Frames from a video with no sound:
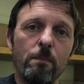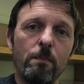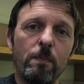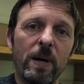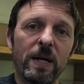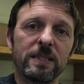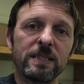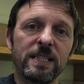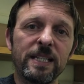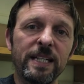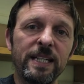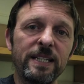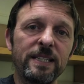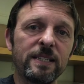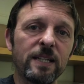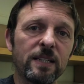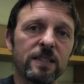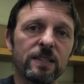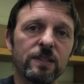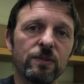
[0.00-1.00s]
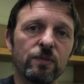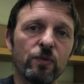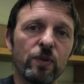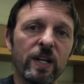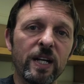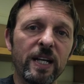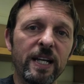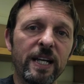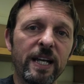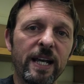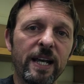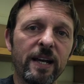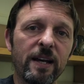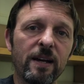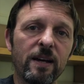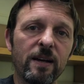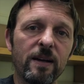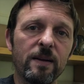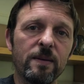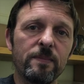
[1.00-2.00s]
But he doesn't really hear
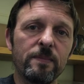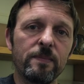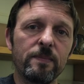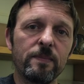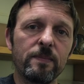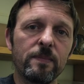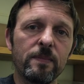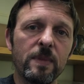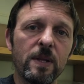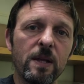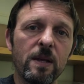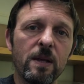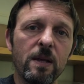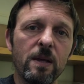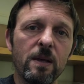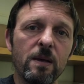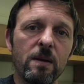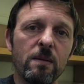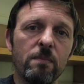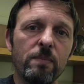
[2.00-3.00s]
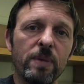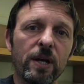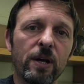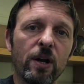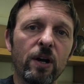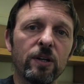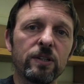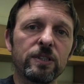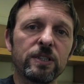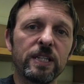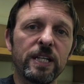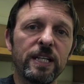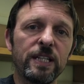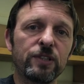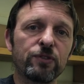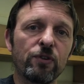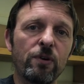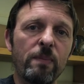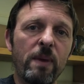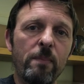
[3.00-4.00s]
her, because
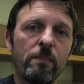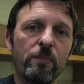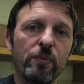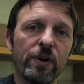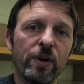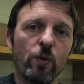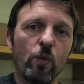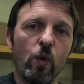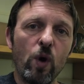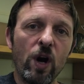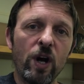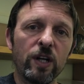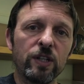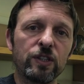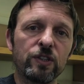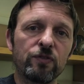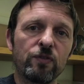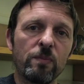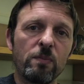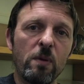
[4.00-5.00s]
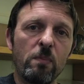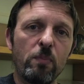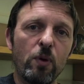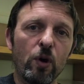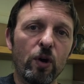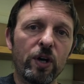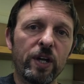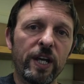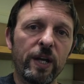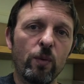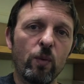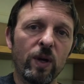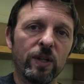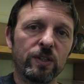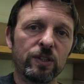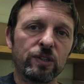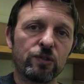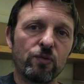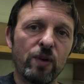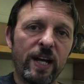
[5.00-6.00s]
he's remembering words from a book he
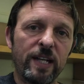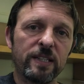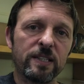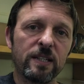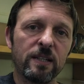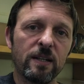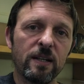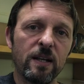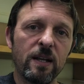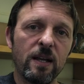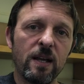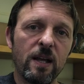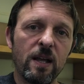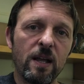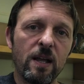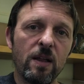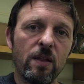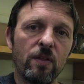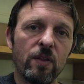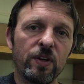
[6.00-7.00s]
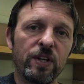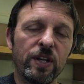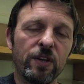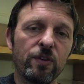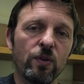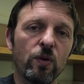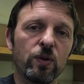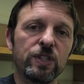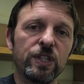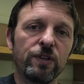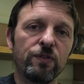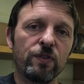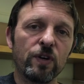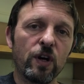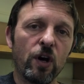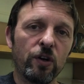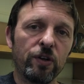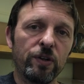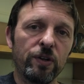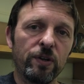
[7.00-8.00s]
once read that he thought he'd
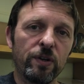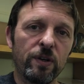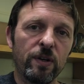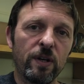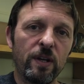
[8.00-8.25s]
forgotten.